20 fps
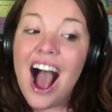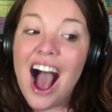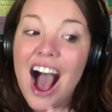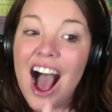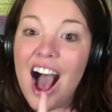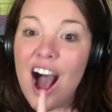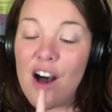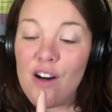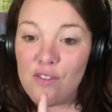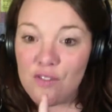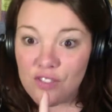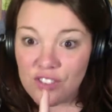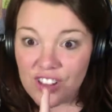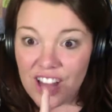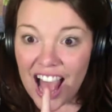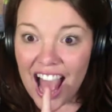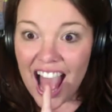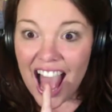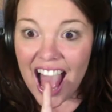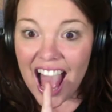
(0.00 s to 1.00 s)
A
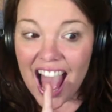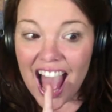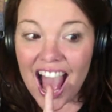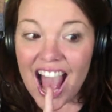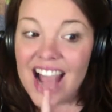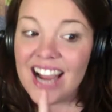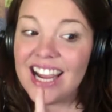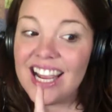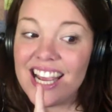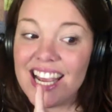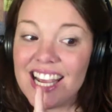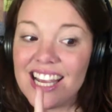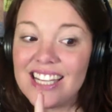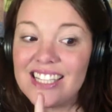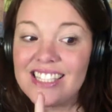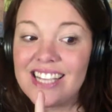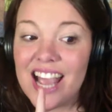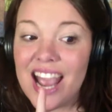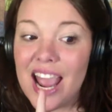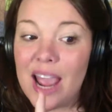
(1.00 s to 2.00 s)
flag
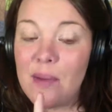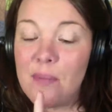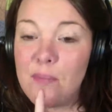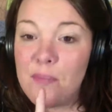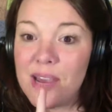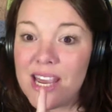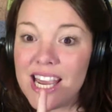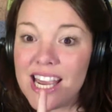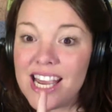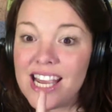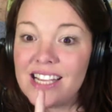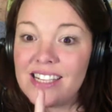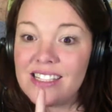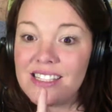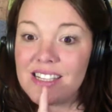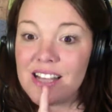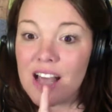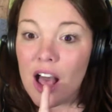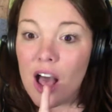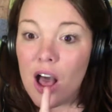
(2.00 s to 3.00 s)
is a
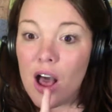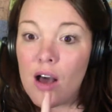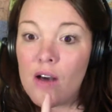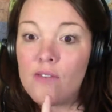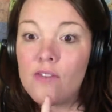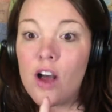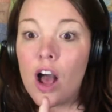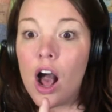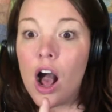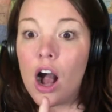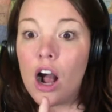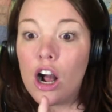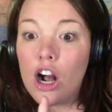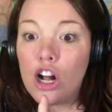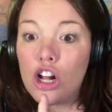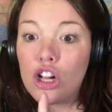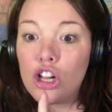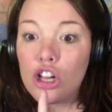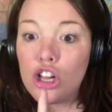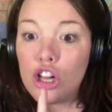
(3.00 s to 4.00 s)
piece of
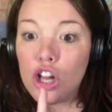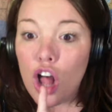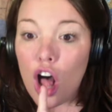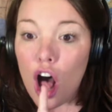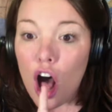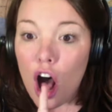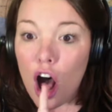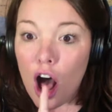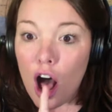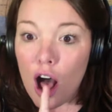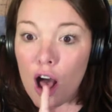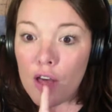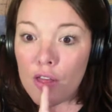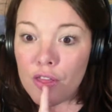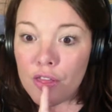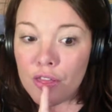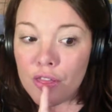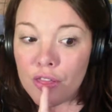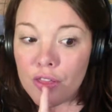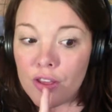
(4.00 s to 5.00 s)

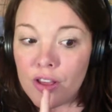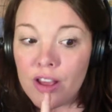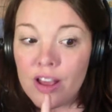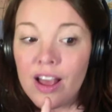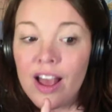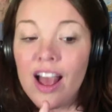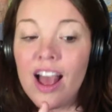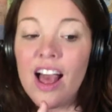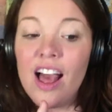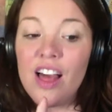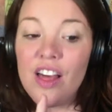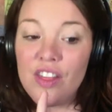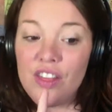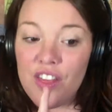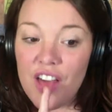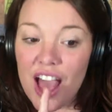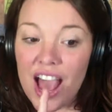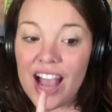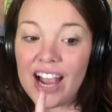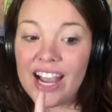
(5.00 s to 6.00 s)
cloth
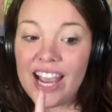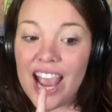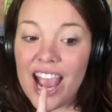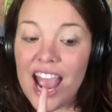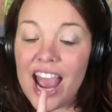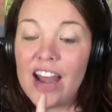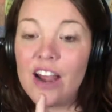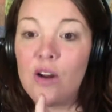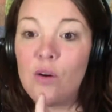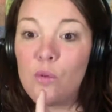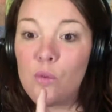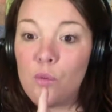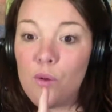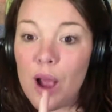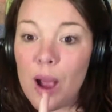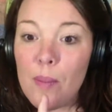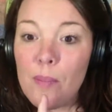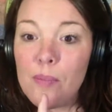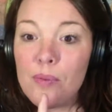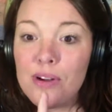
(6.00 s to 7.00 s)
that can
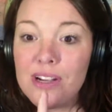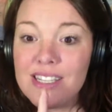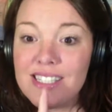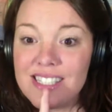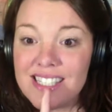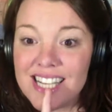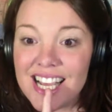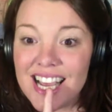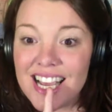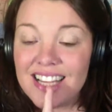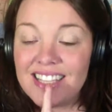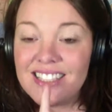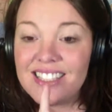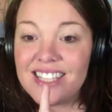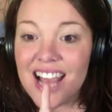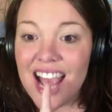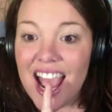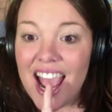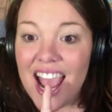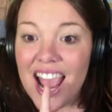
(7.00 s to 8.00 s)
represent
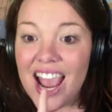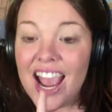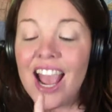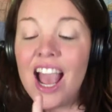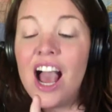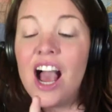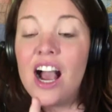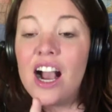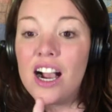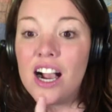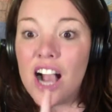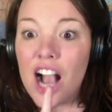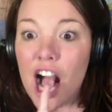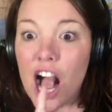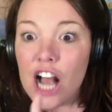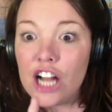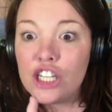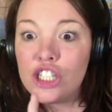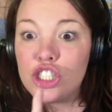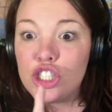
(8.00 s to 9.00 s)
a
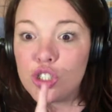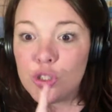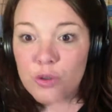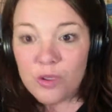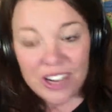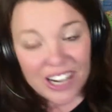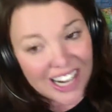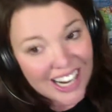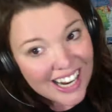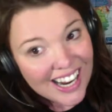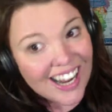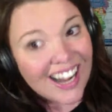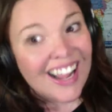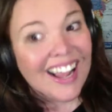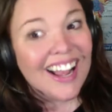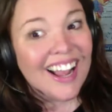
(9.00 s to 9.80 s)
country.